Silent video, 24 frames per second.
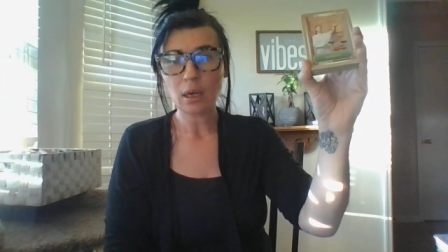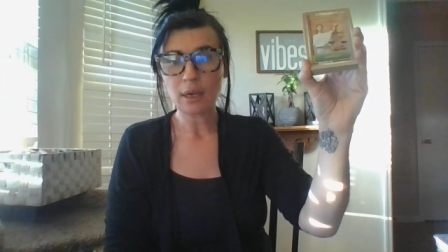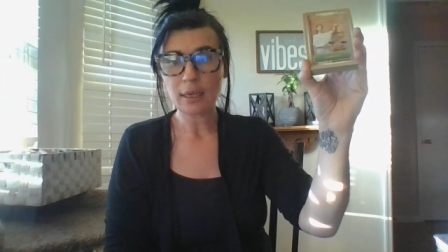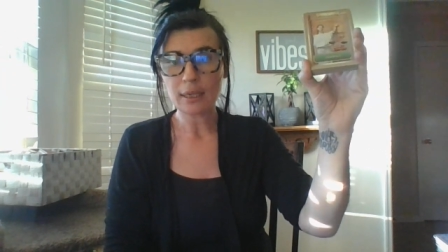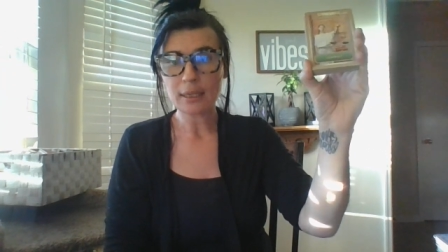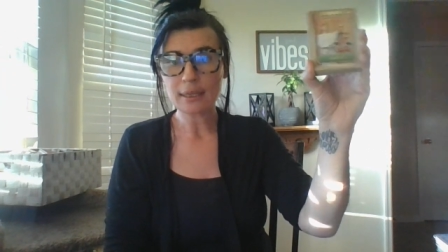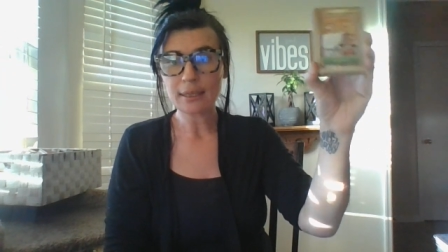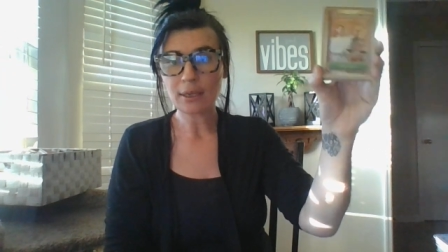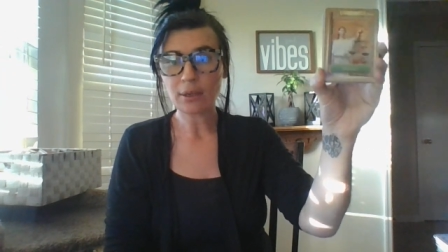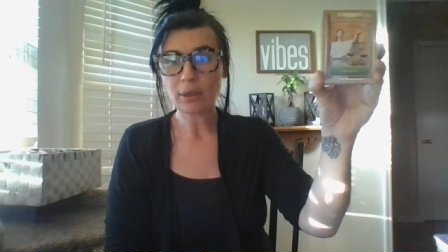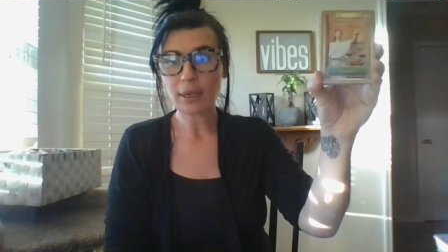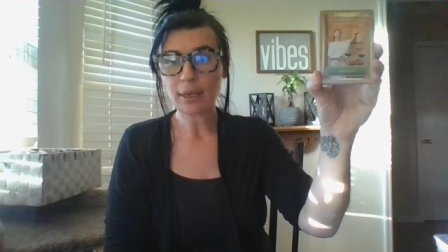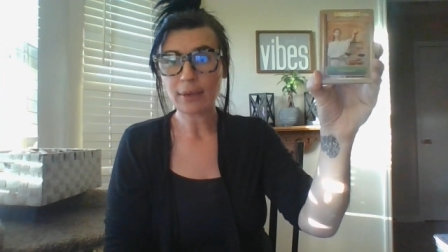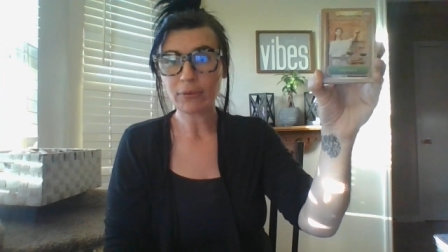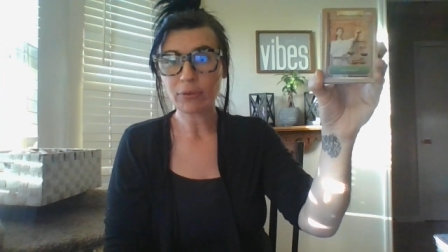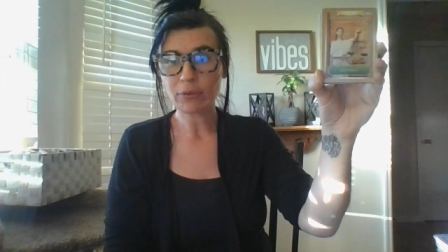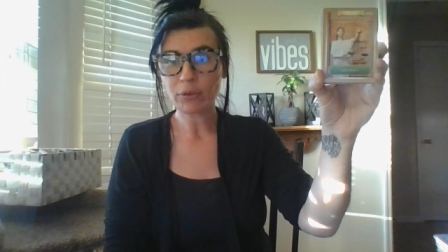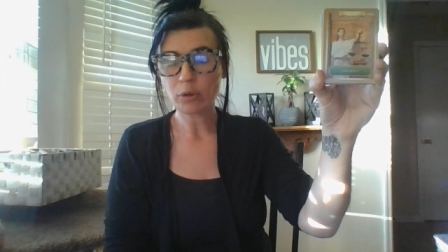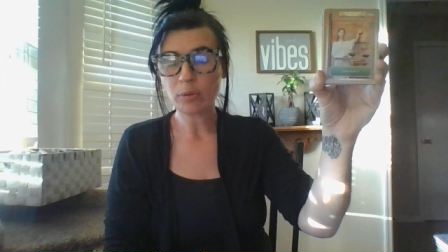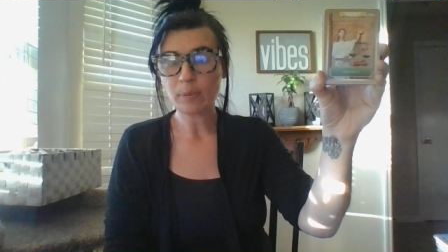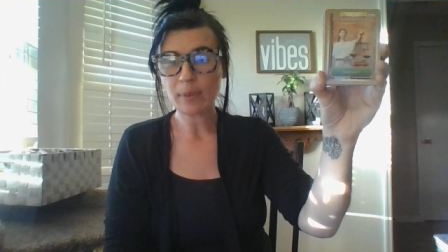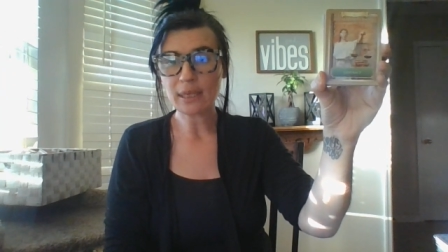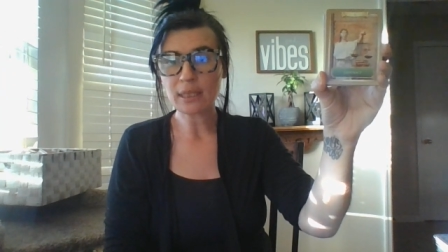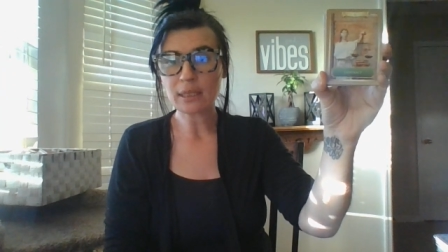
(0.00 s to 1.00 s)
Uh, it sound like
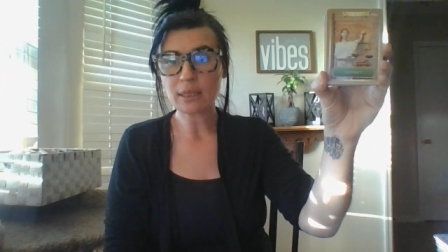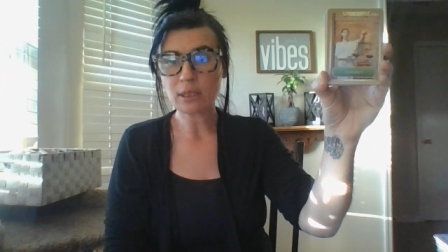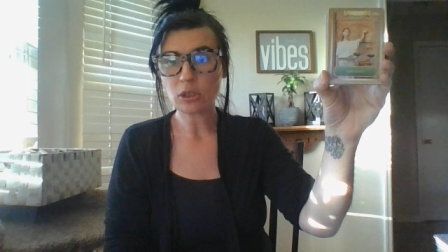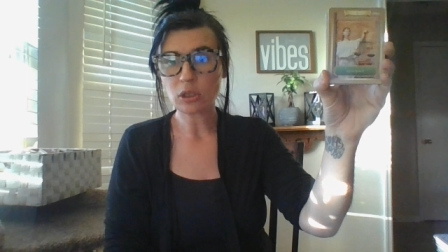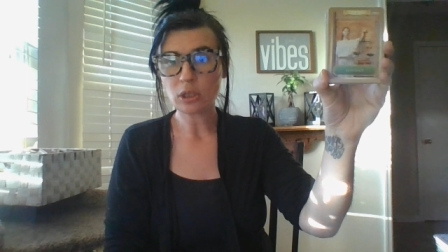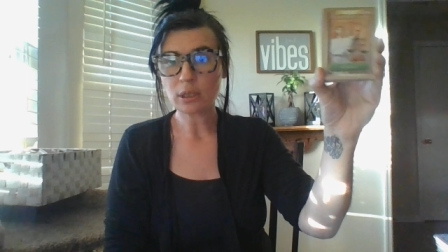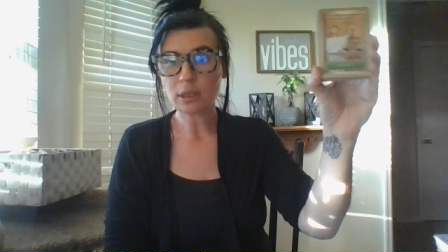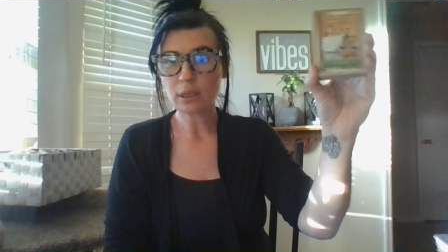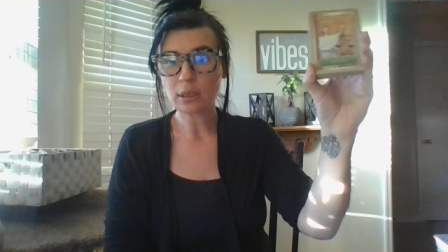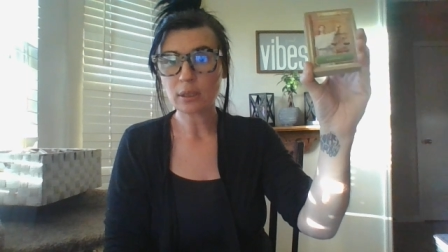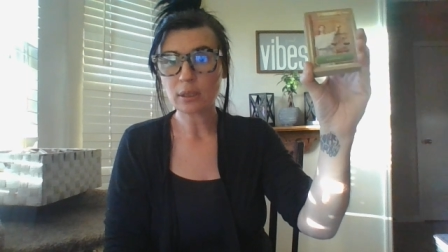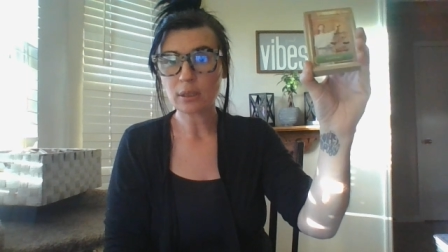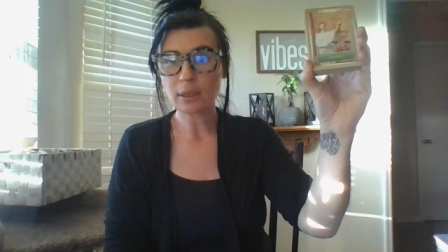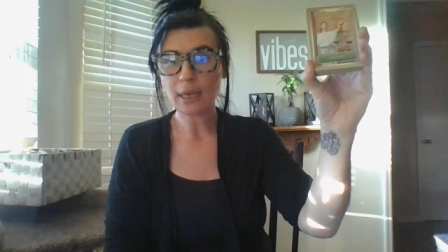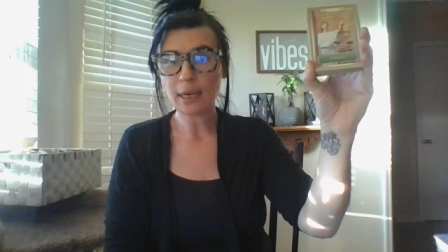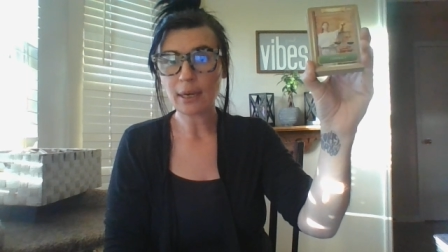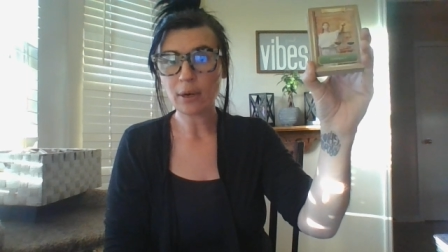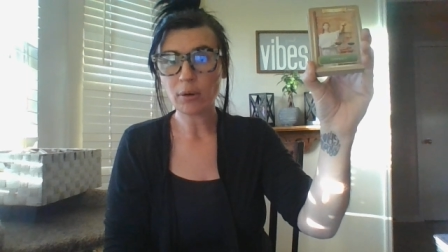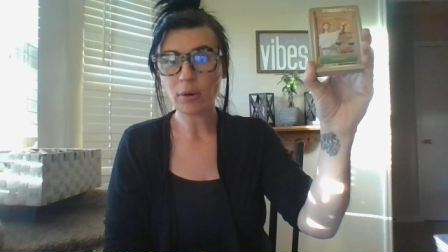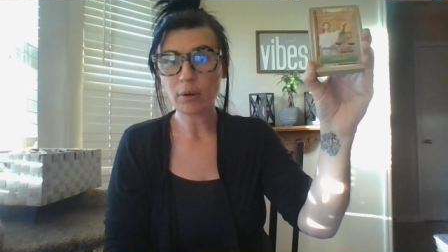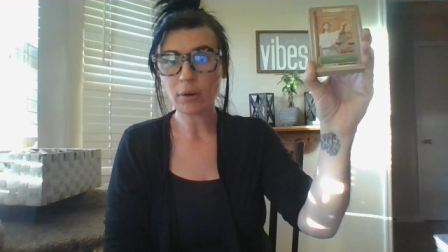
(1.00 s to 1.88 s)
through the messages. They